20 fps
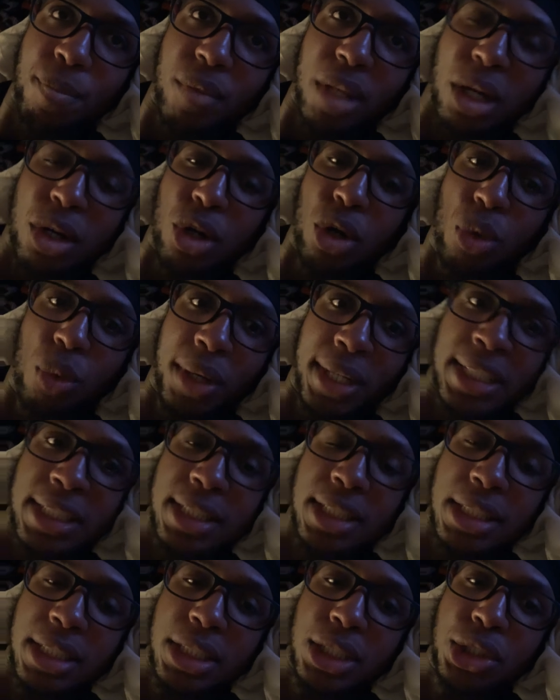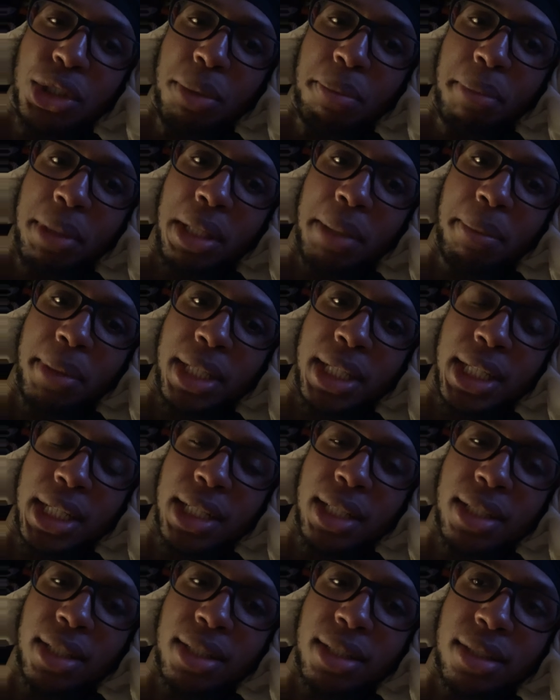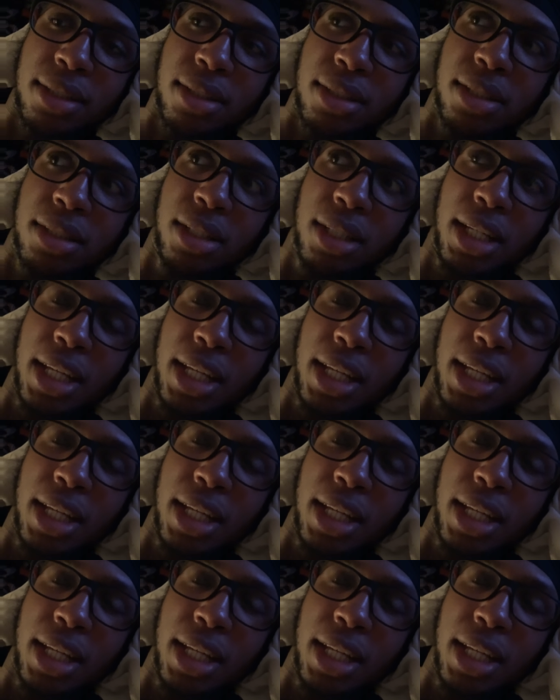question to me, because